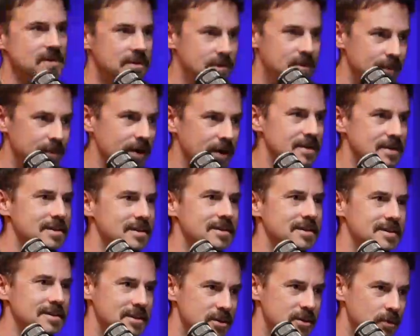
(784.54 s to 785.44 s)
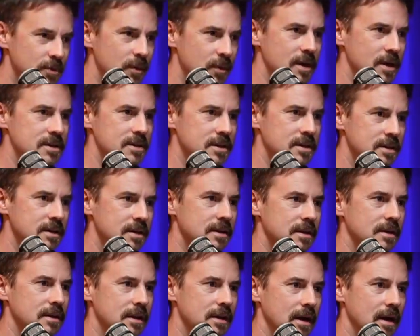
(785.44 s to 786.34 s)
depends on the
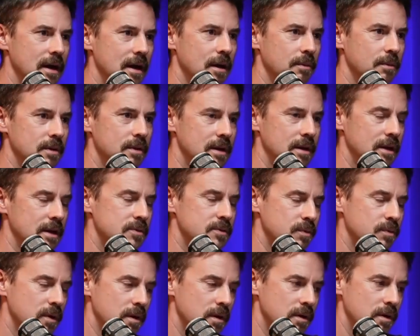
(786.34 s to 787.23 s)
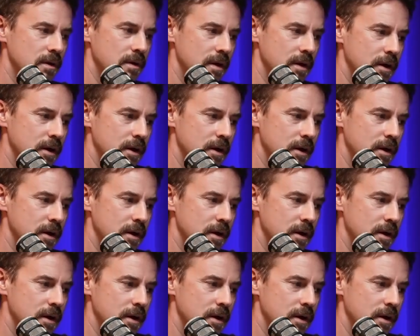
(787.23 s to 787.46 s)
situation. Yeah, I would. That's where